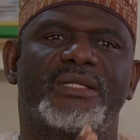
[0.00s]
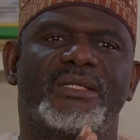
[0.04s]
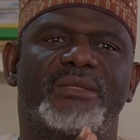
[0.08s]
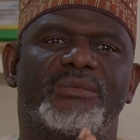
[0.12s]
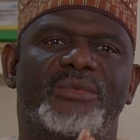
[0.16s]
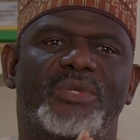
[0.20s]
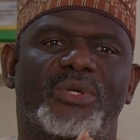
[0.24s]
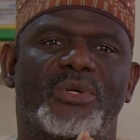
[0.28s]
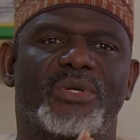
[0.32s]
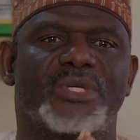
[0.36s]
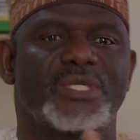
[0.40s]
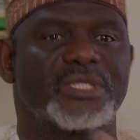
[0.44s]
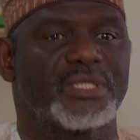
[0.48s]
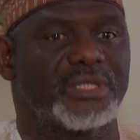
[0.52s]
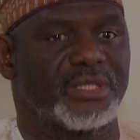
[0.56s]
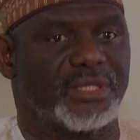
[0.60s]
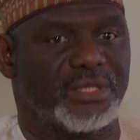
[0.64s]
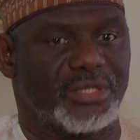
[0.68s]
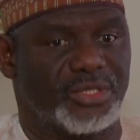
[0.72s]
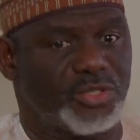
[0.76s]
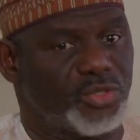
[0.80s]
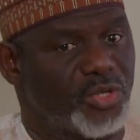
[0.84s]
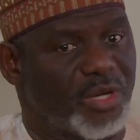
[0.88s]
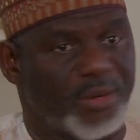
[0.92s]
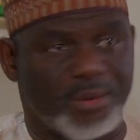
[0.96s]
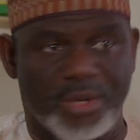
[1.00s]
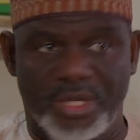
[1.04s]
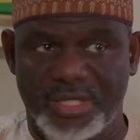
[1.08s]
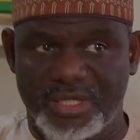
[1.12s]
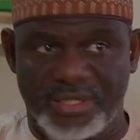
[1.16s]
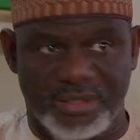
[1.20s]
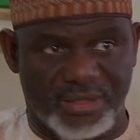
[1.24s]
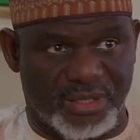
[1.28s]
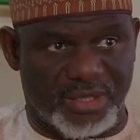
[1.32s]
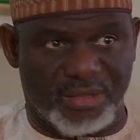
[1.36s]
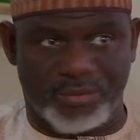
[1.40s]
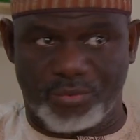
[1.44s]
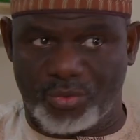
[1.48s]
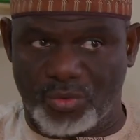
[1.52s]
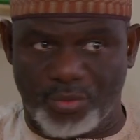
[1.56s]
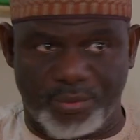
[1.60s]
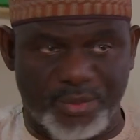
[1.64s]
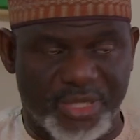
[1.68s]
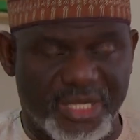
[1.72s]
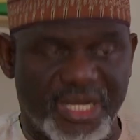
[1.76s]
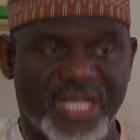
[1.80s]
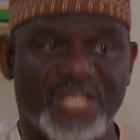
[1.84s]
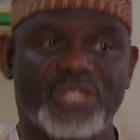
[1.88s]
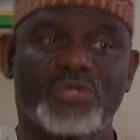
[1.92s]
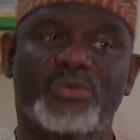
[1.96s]
because the issue about
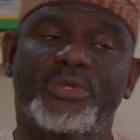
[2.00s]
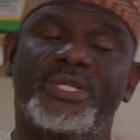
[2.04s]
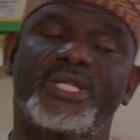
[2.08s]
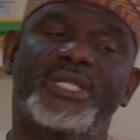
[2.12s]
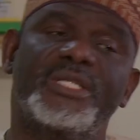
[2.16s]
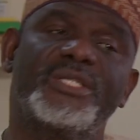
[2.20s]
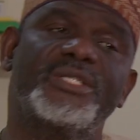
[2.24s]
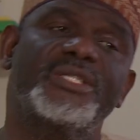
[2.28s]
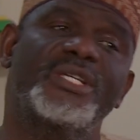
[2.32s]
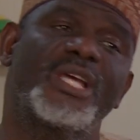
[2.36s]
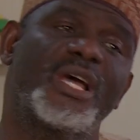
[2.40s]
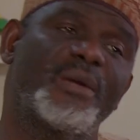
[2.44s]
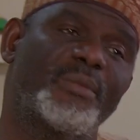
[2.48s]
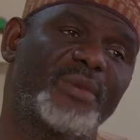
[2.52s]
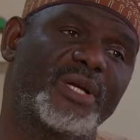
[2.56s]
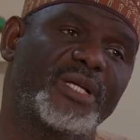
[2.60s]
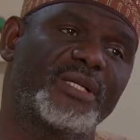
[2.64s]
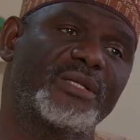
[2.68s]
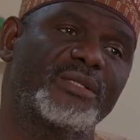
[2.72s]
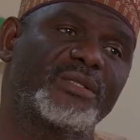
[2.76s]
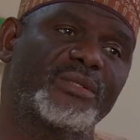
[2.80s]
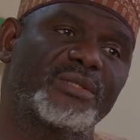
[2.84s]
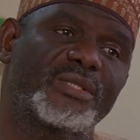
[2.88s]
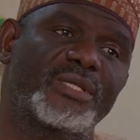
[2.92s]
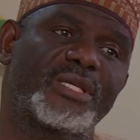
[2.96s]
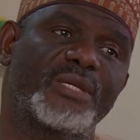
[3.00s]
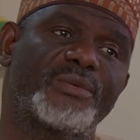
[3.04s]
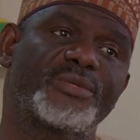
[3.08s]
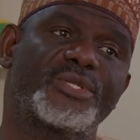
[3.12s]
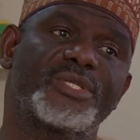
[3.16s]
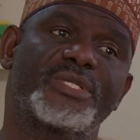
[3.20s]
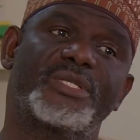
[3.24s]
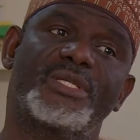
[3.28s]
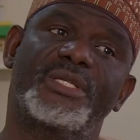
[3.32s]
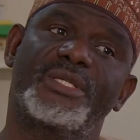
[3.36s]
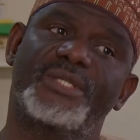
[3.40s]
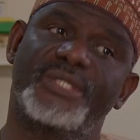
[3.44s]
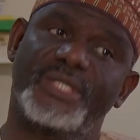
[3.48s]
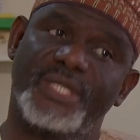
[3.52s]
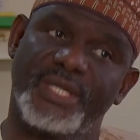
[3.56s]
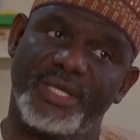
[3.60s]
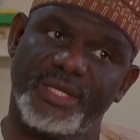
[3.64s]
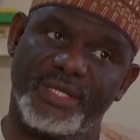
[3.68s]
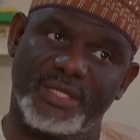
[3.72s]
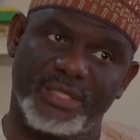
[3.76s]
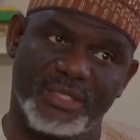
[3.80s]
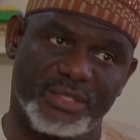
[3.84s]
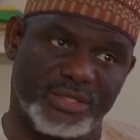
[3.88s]
improvement, that's what the chairman keeps saying.